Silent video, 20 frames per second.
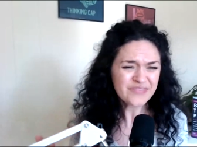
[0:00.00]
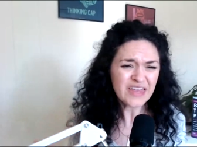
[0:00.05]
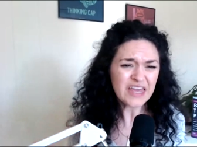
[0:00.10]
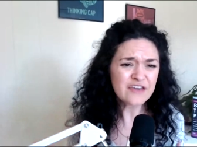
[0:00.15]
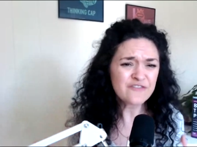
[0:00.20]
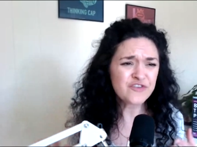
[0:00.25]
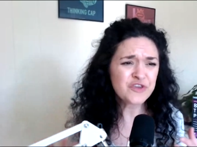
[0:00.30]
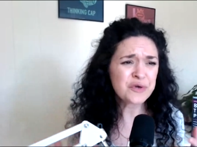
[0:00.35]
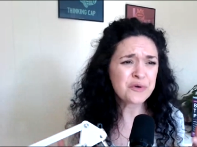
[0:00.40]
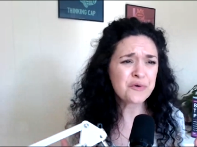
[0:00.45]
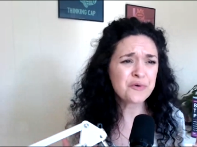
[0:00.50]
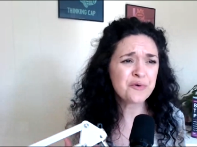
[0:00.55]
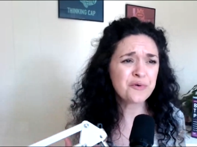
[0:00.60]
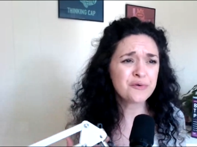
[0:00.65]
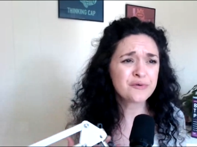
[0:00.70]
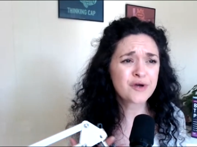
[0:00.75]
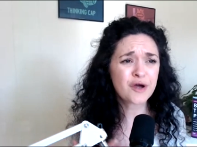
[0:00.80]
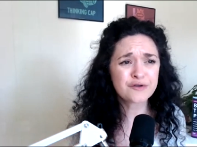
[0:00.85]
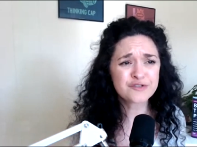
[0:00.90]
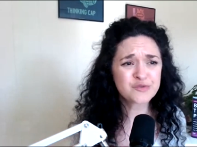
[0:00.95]
if
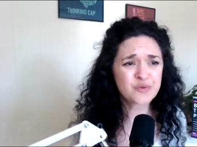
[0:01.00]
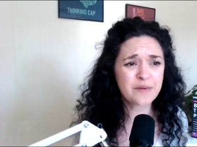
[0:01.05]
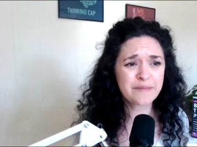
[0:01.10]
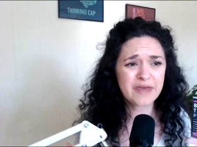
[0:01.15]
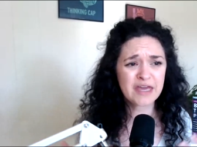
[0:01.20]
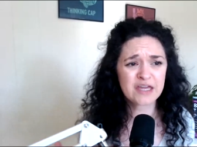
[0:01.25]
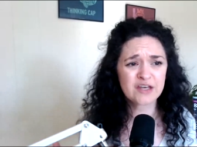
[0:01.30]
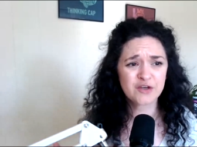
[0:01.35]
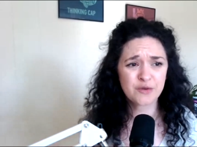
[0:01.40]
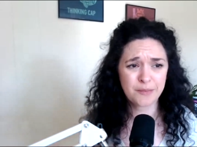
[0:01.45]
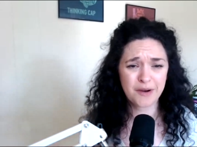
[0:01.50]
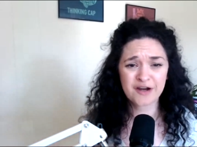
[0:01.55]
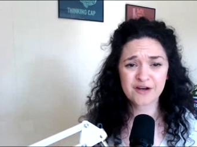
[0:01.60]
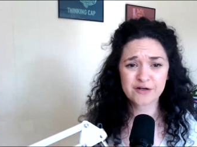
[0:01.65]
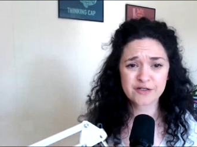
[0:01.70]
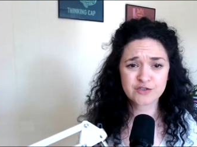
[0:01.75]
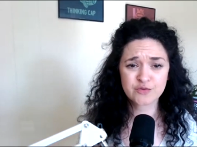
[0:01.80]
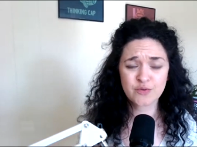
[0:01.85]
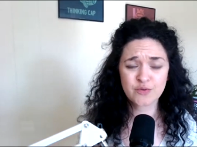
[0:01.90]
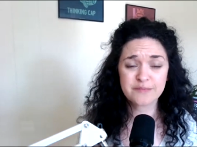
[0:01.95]
you go swimming and you wear
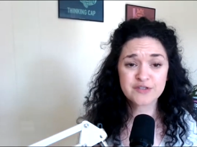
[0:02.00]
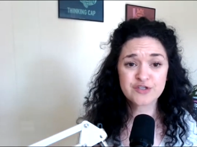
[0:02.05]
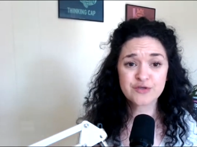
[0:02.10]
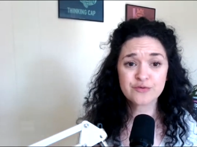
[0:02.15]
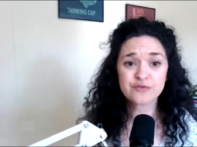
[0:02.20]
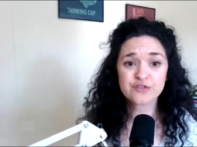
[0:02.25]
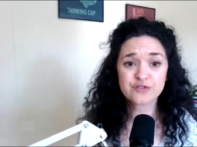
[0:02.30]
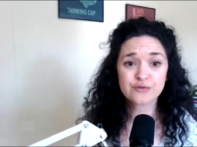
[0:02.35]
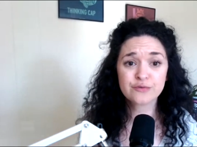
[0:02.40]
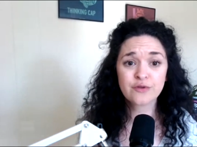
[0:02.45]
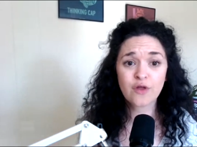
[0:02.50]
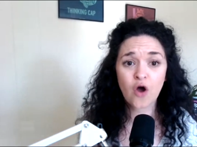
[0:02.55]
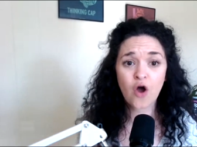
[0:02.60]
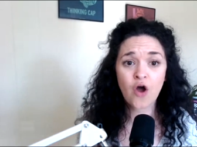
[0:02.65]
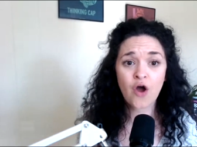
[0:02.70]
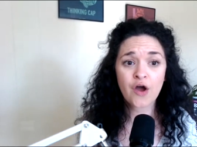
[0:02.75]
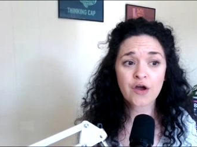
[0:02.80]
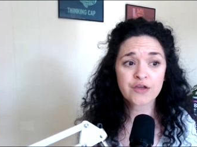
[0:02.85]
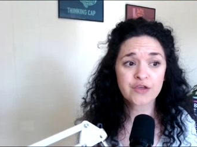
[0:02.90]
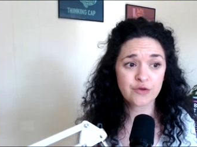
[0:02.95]
your swimsuit too
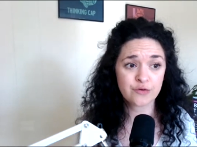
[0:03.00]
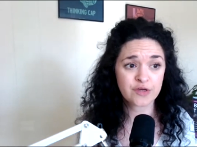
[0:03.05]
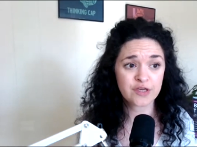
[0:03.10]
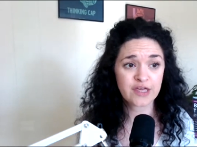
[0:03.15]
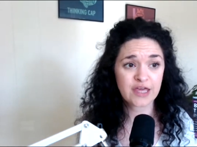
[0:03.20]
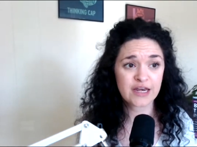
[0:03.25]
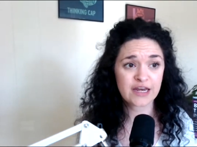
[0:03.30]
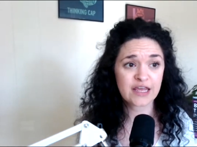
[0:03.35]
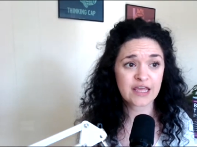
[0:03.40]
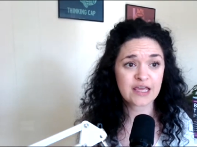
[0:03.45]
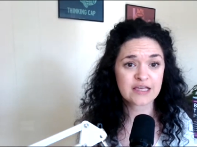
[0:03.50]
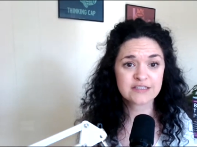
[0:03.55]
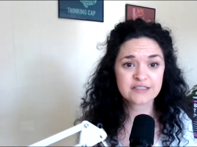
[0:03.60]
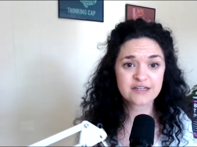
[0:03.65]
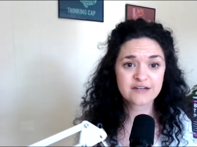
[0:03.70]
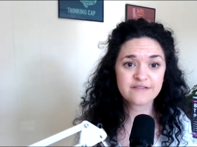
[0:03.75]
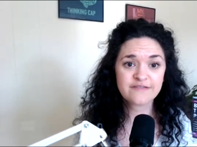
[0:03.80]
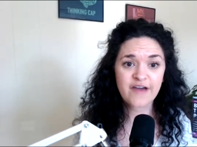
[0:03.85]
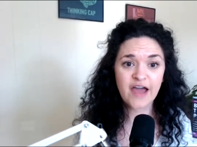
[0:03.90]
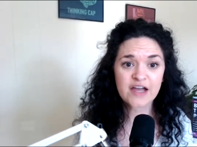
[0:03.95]
long, you could get a yeast
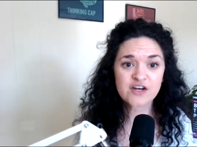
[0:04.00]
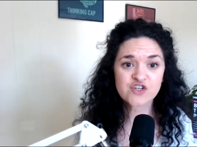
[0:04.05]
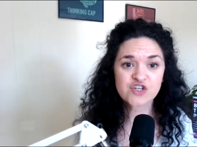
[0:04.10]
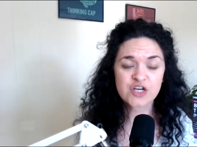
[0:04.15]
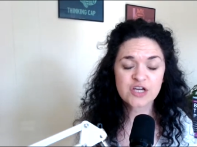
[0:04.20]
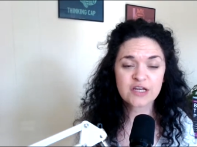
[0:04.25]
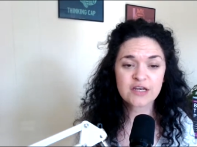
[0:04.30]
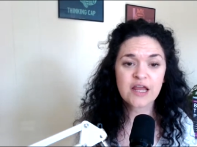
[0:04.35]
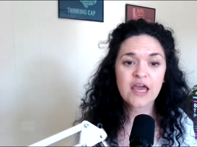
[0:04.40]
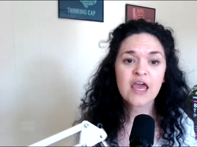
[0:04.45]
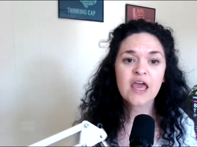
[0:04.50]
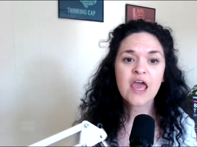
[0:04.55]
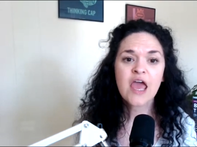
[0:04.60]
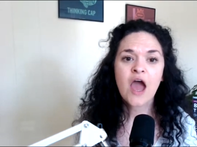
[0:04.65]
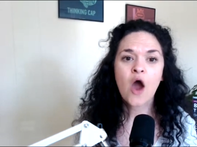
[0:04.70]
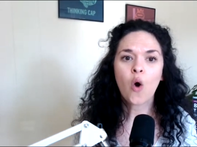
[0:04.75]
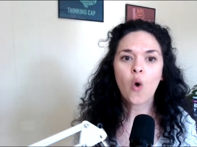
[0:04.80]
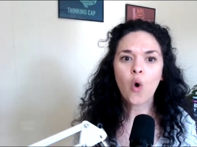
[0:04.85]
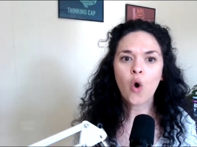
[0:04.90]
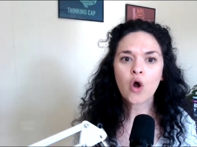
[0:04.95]
infection?
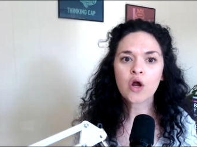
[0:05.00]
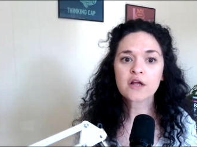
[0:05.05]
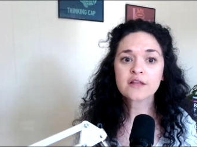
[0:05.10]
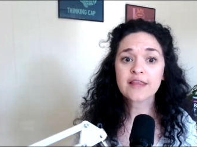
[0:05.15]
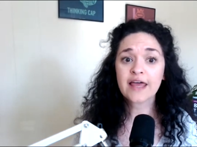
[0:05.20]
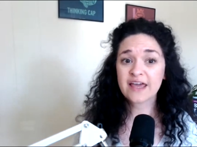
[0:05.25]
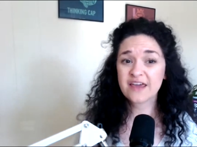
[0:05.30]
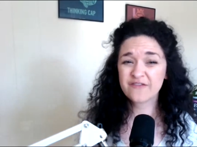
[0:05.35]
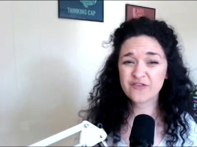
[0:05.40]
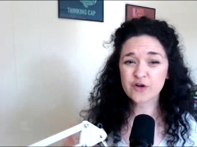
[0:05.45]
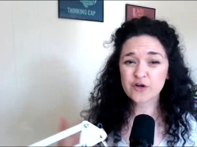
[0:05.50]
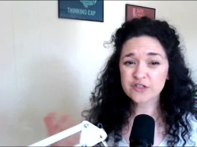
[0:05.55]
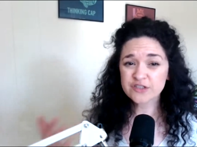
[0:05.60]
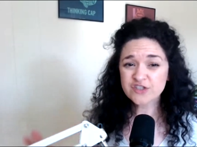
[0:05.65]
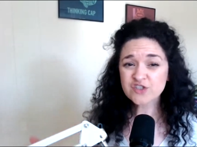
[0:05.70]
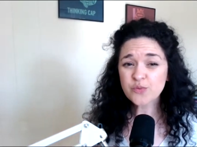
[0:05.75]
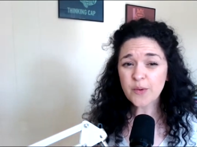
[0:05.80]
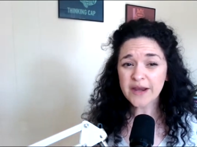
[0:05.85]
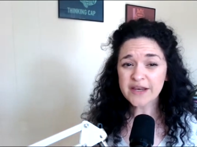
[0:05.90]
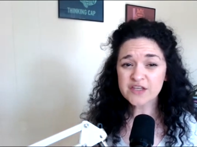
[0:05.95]
Or like if you're in
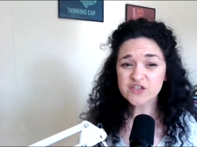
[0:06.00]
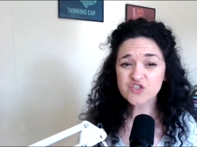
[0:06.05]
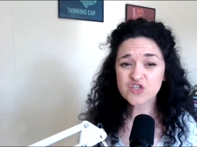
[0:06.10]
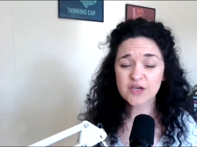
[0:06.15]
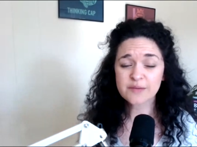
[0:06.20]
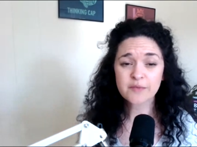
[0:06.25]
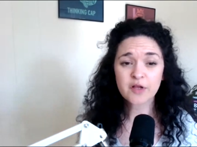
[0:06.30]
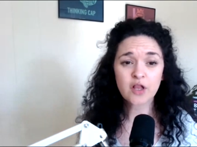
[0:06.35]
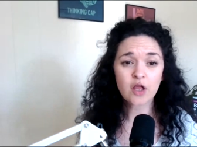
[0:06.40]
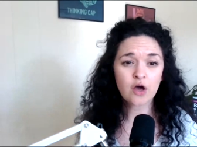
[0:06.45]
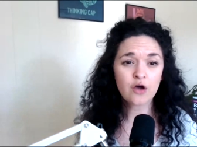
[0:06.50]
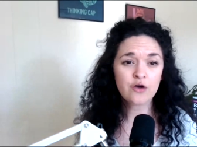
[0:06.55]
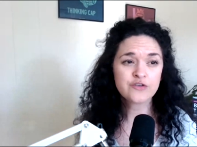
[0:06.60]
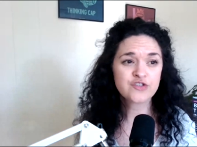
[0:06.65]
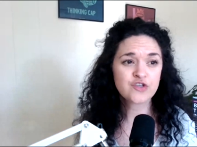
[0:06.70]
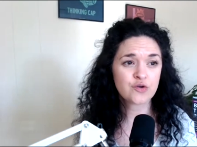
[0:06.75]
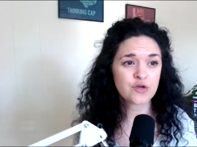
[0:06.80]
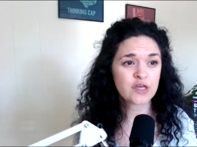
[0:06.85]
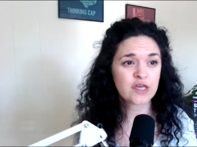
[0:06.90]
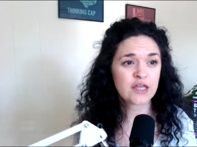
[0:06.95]
sweaty gym clothes,
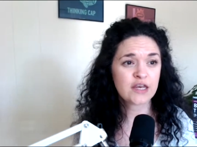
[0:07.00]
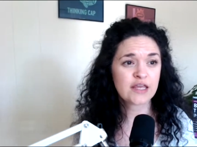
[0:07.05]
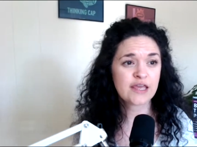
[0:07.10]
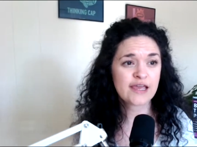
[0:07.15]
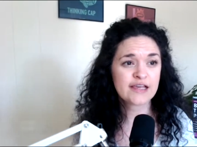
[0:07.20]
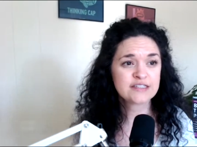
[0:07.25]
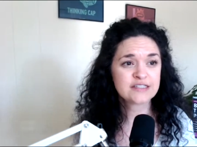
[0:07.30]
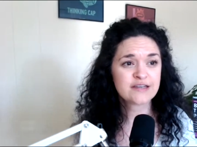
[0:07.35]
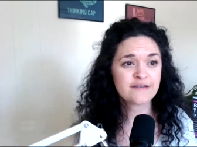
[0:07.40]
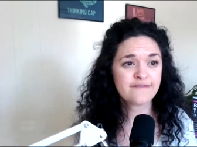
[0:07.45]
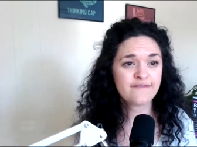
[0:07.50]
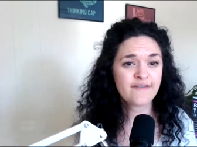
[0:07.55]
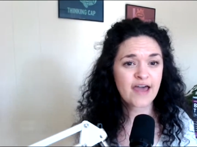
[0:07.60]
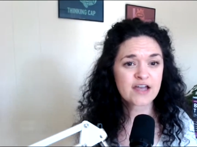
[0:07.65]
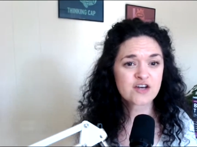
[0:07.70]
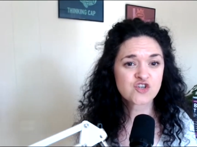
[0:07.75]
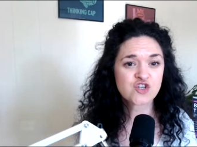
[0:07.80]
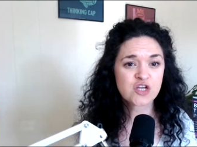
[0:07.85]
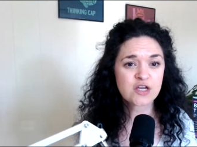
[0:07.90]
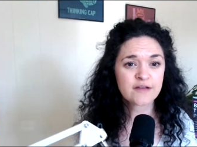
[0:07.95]
you could get a yeast
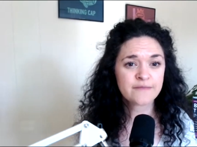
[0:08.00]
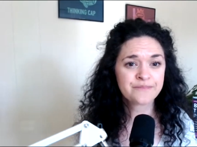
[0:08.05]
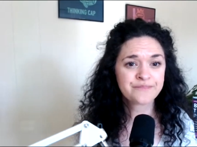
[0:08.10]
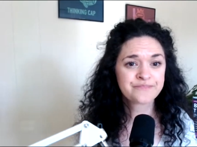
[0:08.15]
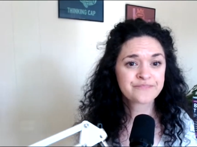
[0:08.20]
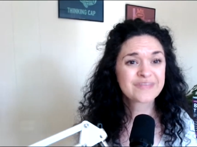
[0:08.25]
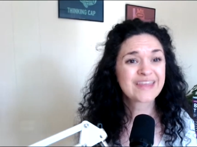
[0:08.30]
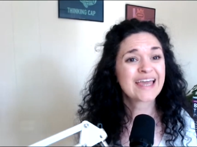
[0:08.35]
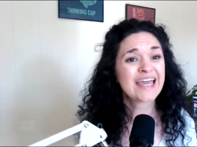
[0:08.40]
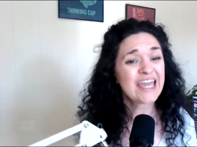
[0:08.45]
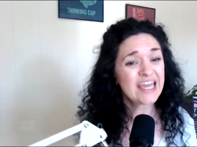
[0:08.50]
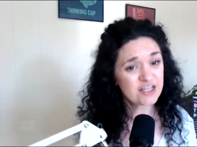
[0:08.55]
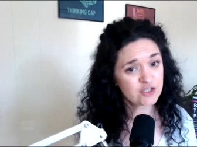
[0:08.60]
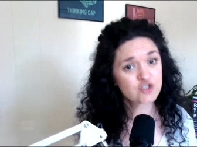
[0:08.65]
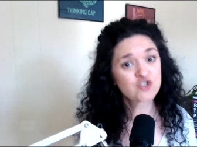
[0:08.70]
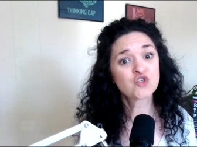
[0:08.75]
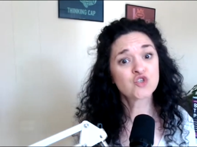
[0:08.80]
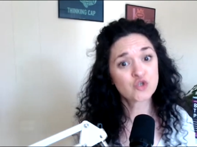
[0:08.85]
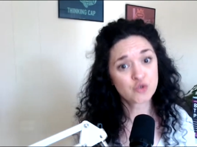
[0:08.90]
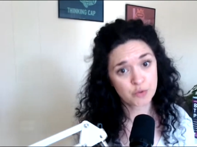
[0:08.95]
infection.
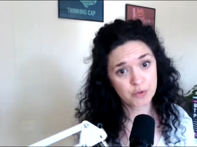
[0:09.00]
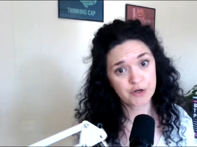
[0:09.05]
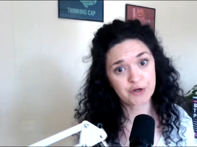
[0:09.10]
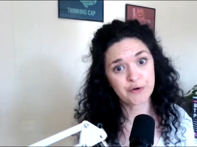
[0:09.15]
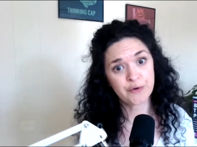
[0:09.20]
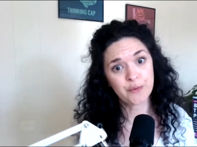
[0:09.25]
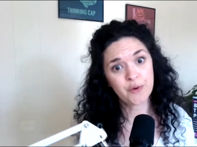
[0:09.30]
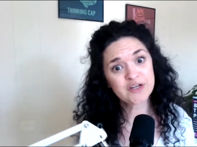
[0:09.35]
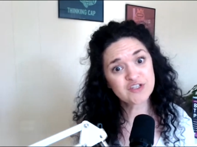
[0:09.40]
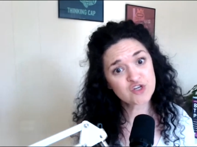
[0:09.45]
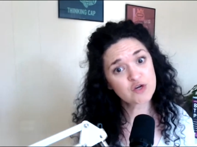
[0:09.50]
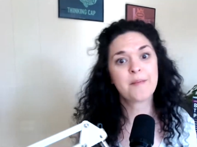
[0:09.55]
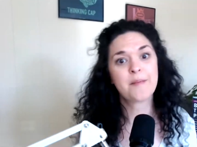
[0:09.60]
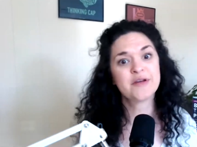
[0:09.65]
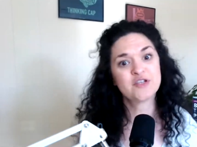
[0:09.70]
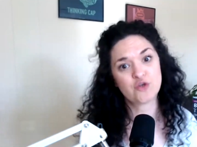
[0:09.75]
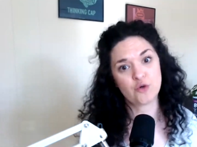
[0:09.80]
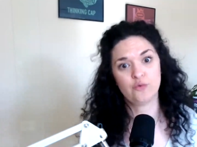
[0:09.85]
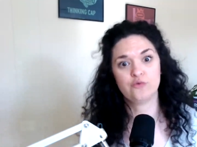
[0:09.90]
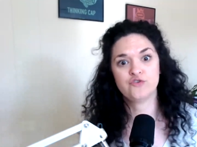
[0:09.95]
It's true. What your mom
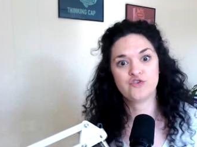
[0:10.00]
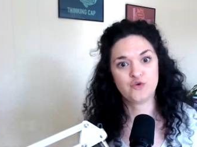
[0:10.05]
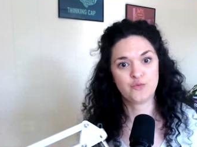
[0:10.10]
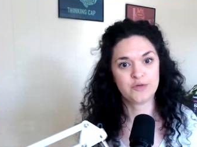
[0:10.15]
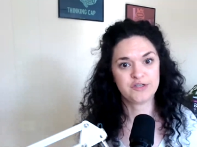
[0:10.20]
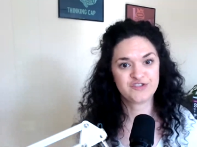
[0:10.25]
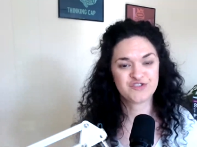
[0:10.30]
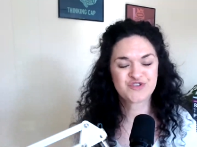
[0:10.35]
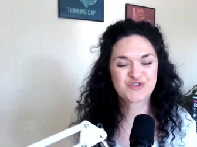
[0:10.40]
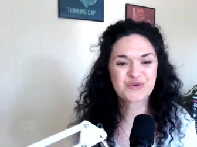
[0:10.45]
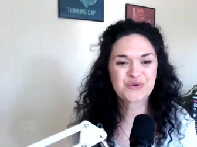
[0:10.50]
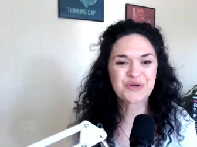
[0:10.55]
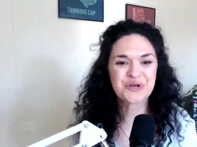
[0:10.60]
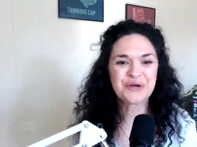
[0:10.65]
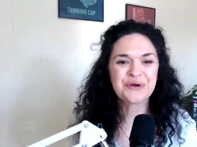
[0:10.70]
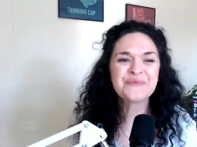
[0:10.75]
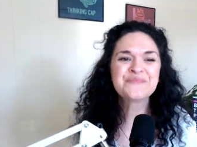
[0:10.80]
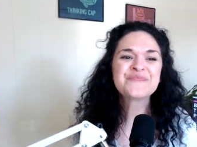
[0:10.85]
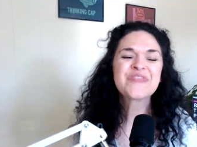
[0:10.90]
told you was true.